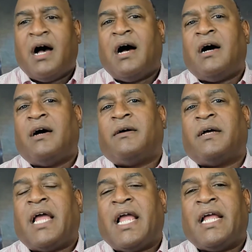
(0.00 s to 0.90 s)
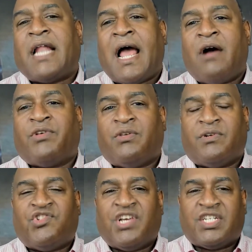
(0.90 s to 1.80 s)
uh, and how you
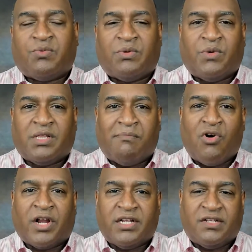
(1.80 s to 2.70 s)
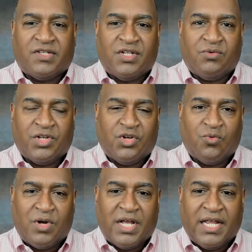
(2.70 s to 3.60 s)
adjust with what the market is doing your
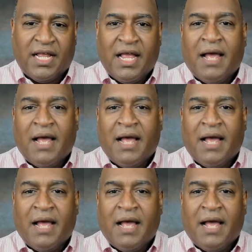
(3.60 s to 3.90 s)
way.